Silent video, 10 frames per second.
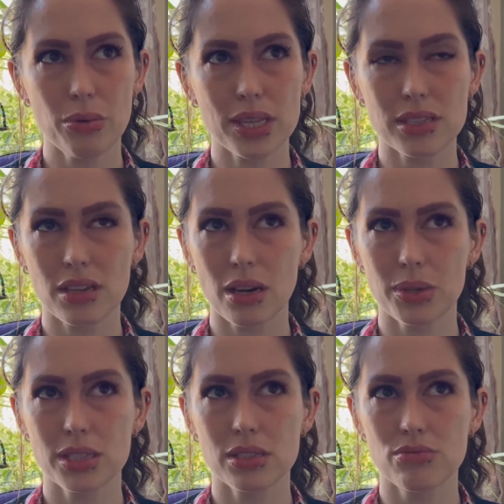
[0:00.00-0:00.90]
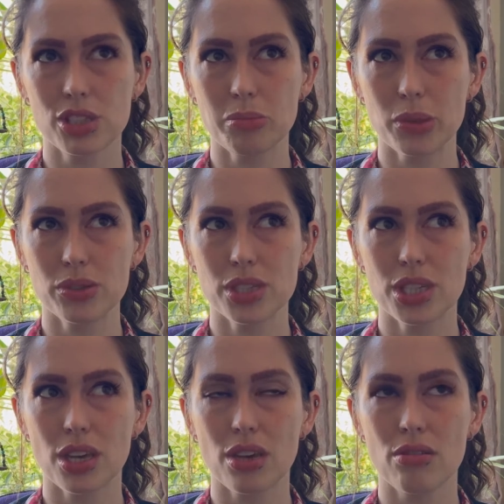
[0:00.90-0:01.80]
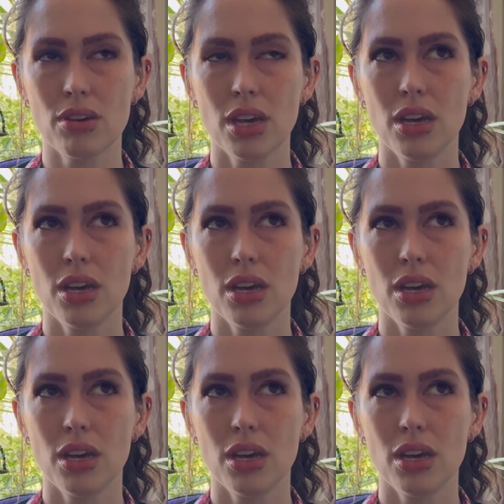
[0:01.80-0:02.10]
isn't going to respond to you